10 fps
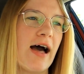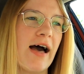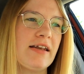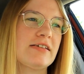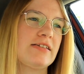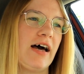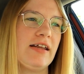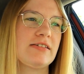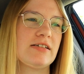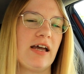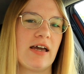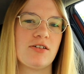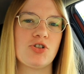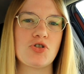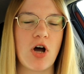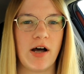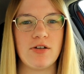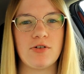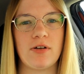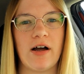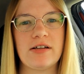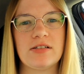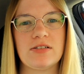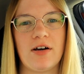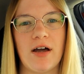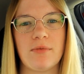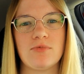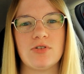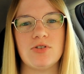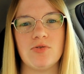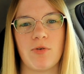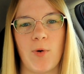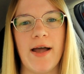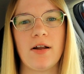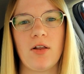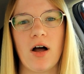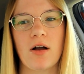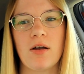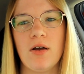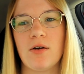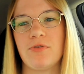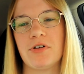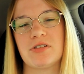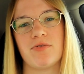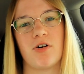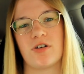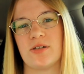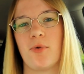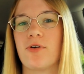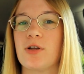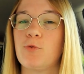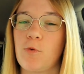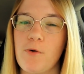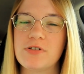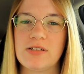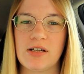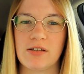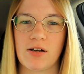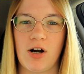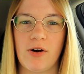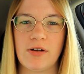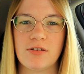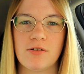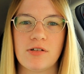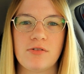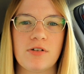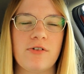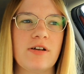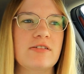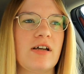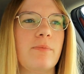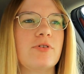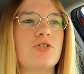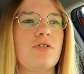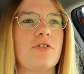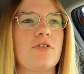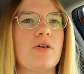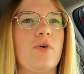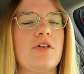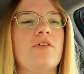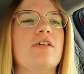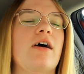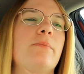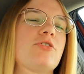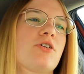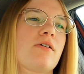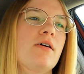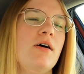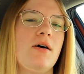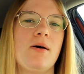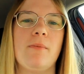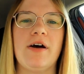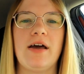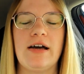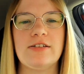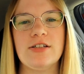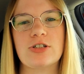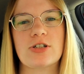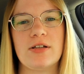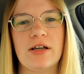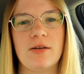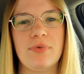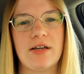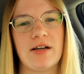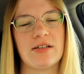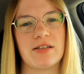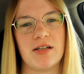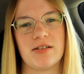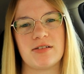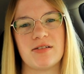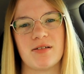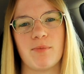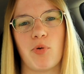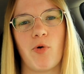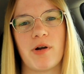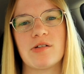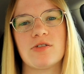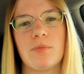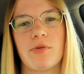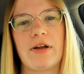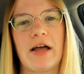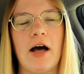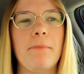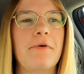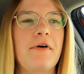I decided today to not utilize the time to do a ride-along. First of all, because I'm already roasting in the car at 33 degrees temperature or 31 degree temperature. But additionally, because I think this is important to bring up,